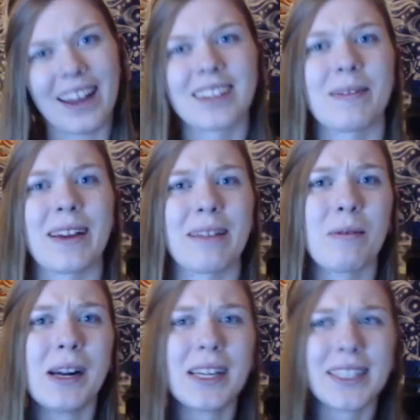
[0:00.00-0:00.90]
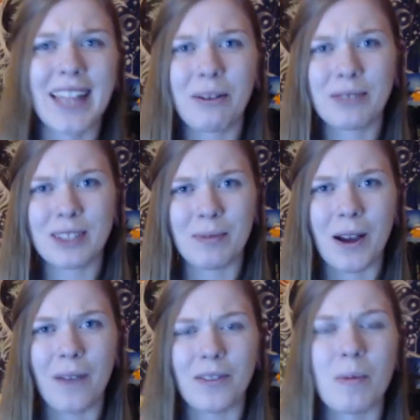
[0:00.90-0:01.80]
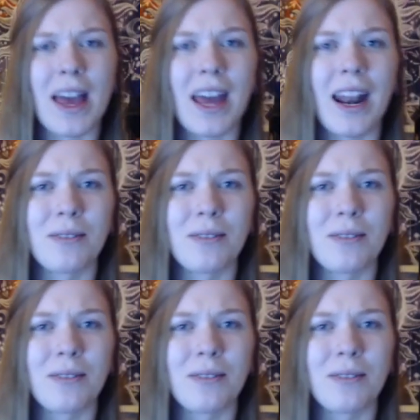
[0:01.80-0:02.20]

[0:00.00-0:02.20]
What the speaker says: Because my leg was slipping off the bed.